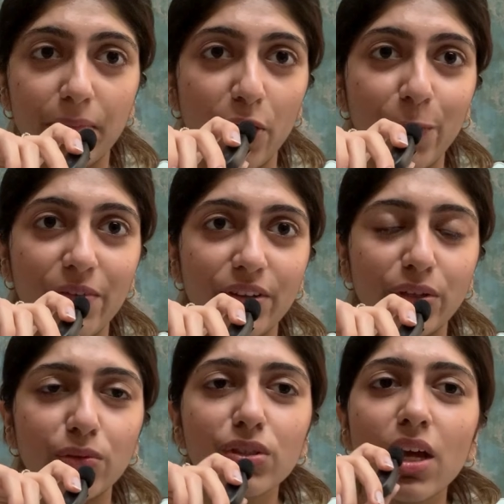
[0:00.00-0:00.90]
bio
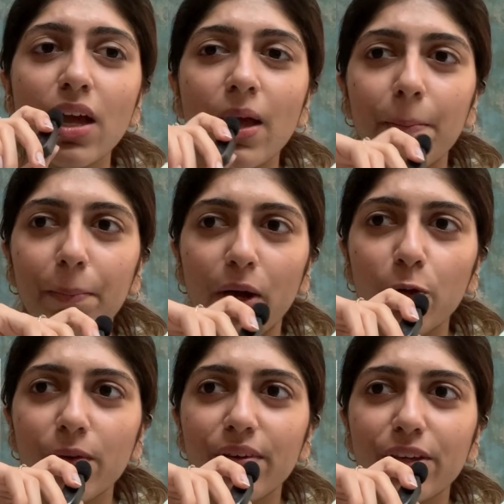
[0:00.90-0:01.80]
PYQs.
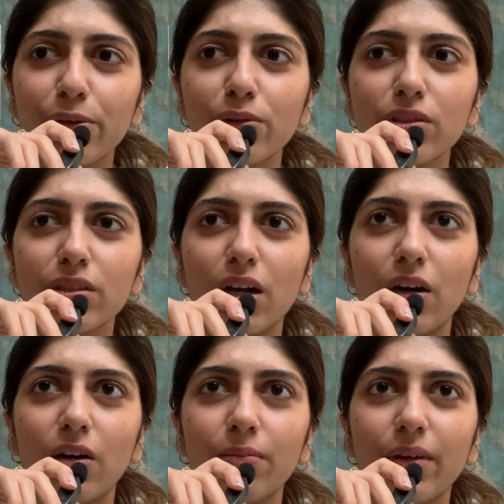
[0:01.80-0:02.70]
Bio PYQs,
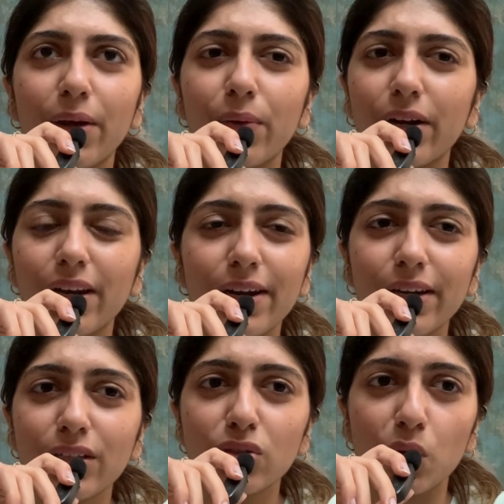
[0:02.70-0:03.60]
I would really
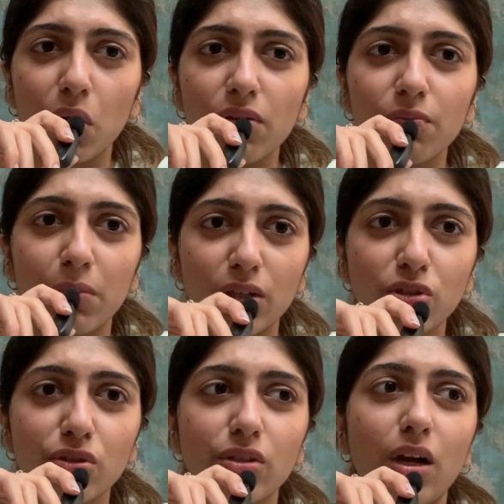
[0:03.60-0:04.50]
didn't solve
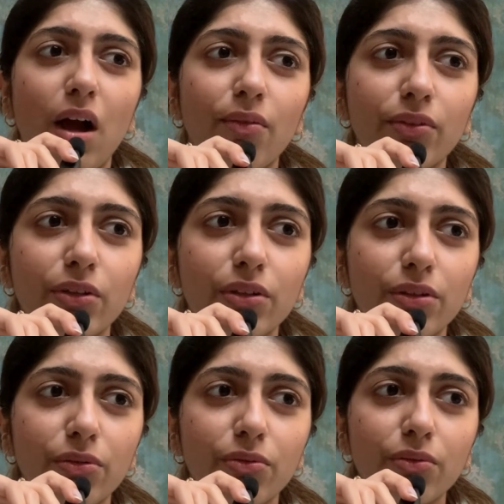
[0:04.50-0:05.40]
much after
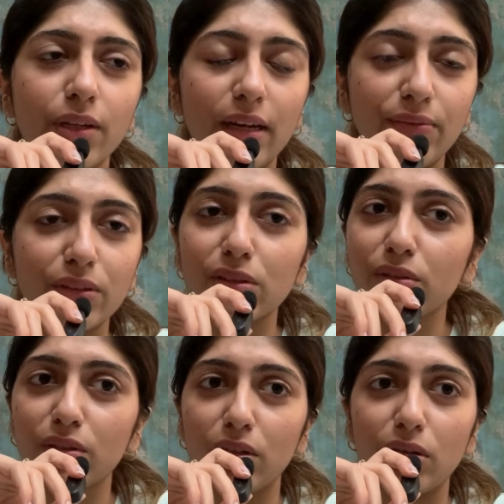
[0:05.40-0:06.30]
11th
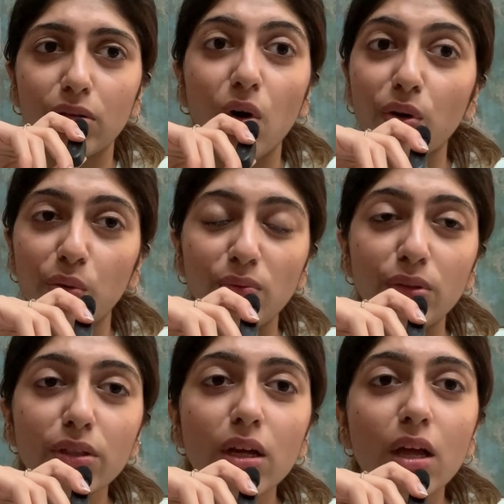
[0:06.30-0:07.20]
got
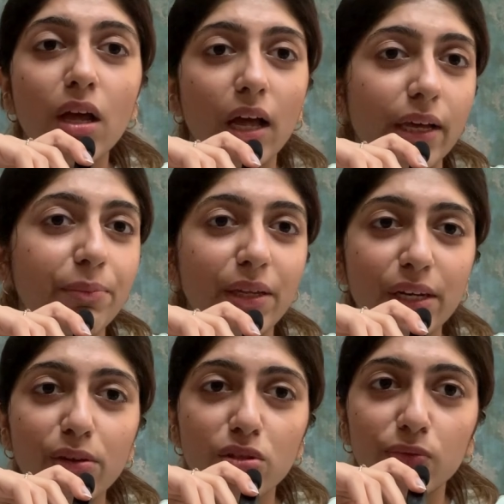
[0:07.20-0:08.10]
over. I
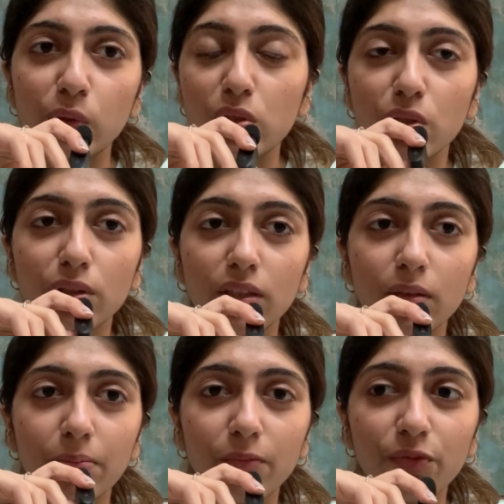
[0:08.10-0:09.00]
mainly used to focus on
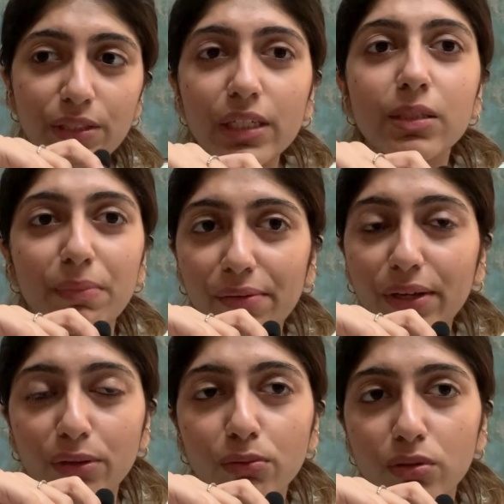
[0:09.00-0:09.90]
physics
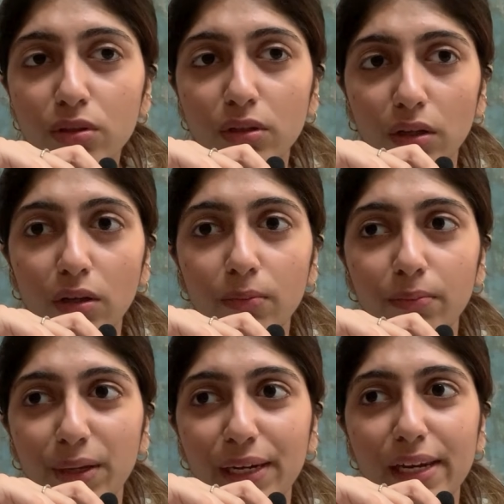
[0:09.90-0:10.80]
PYQs
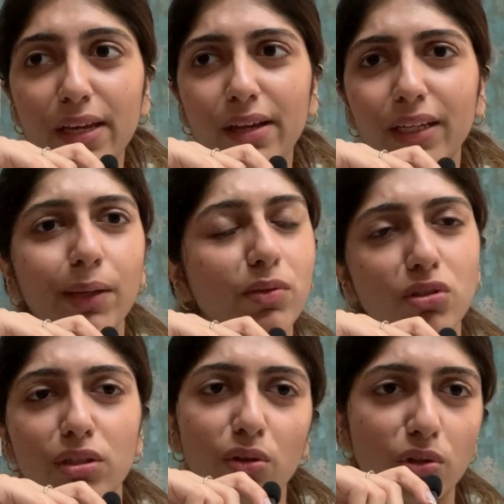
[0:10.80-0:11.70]
mainly, and
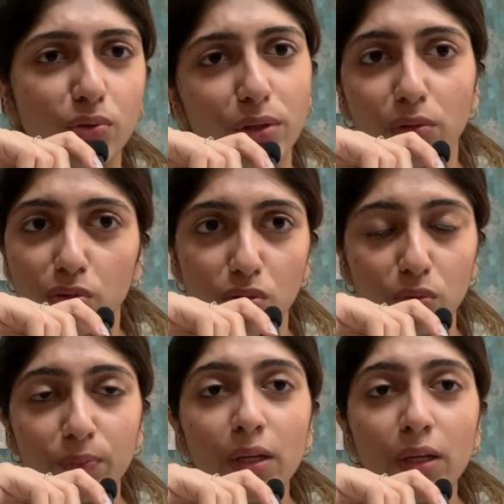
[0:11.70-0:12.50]
chemistry also I used to do.